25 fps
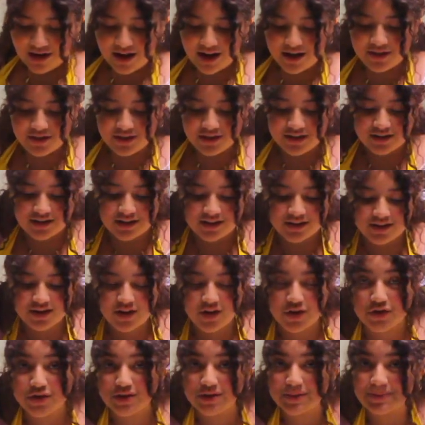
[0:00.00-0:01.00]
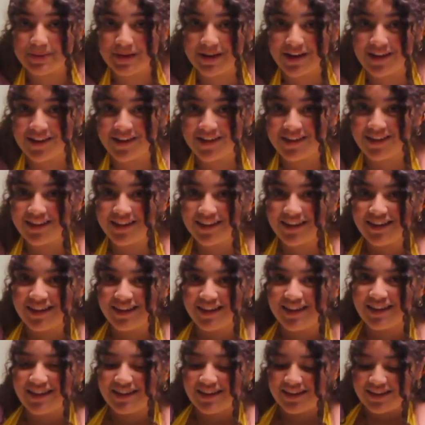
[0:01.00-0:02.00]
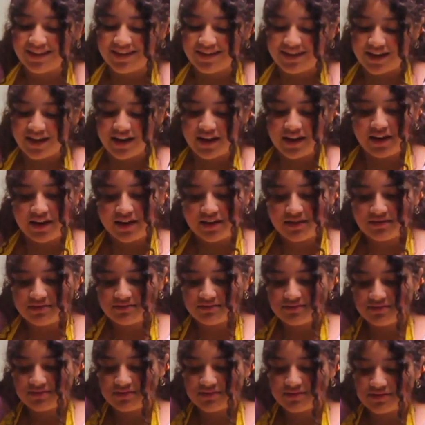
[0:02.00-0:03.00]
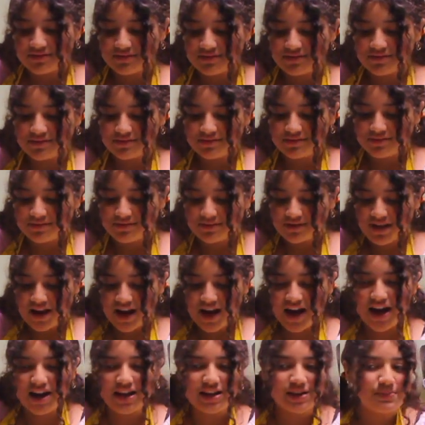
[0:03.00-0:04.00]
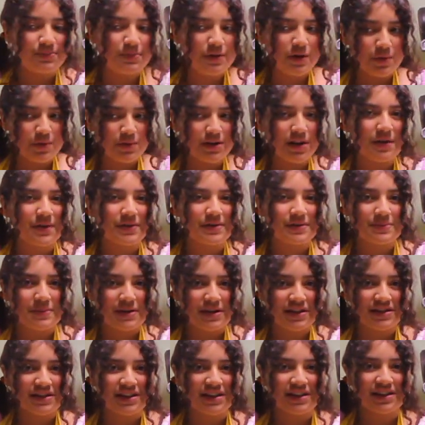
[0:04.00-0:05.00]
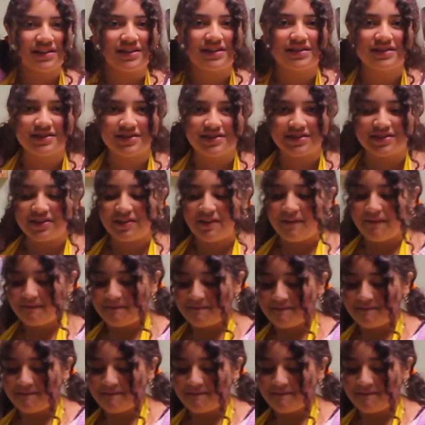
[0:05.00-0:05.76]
And look, no spill. Not yet. I had a spill when I was mixing, so